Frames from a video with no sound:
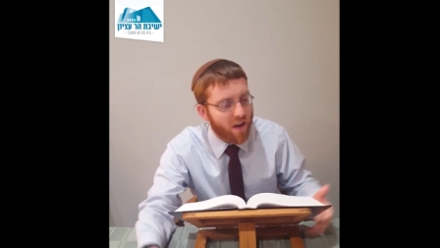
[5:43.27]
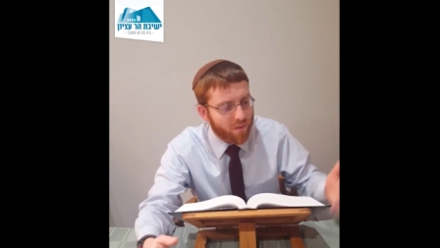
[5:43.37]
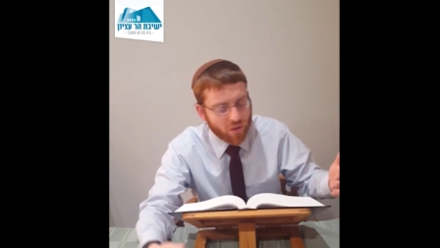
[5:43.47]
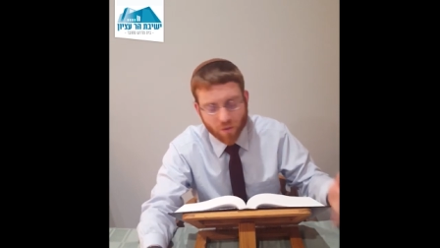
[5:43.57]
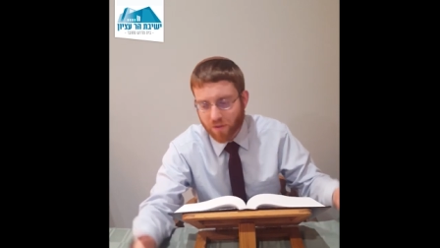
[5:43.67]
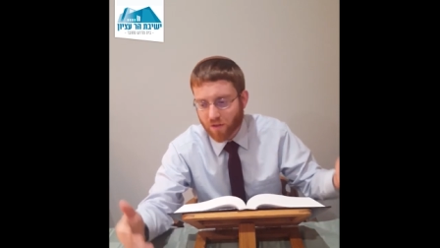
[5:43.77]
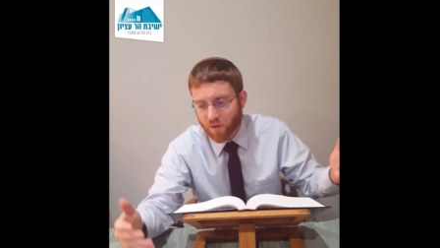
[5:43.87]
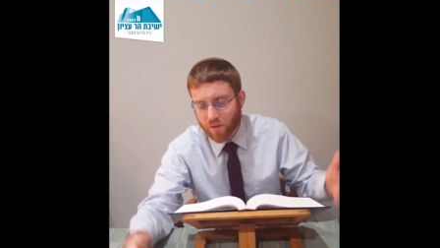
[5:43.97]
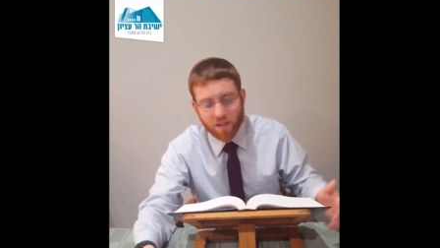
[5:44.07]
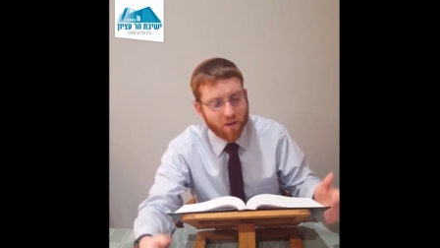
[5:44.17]
How come his toys are
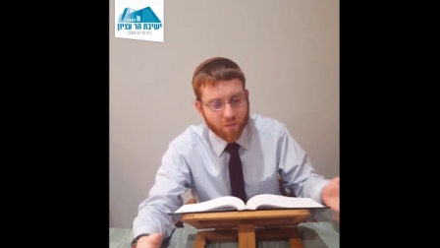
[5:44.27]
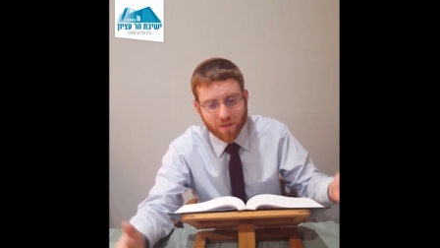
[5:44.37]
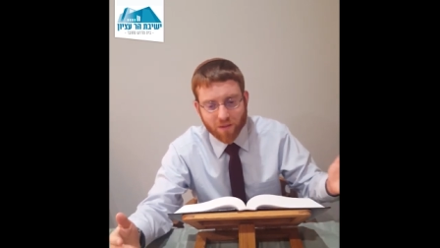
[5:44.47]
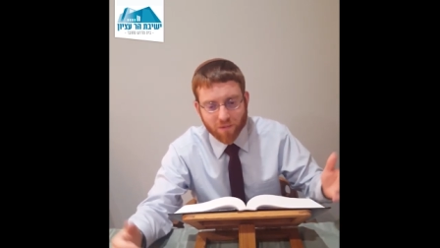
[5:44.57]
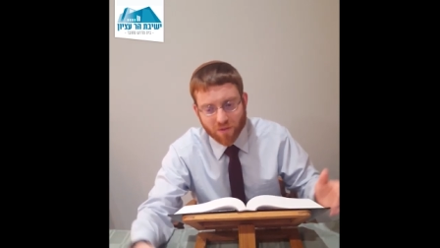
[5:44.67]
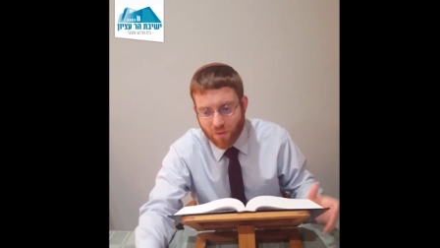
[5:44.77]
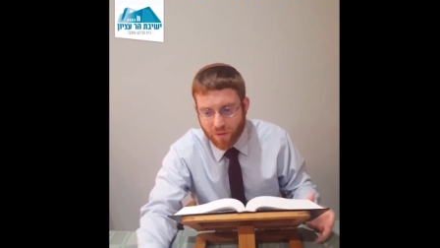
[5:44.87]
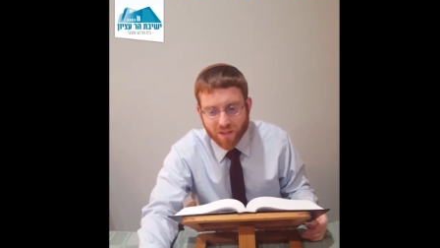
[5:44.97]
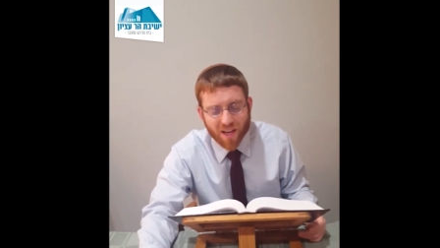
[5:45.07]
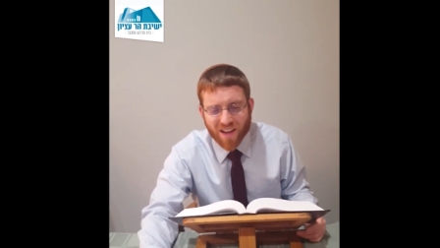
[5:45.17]
always? He never picks up his toys.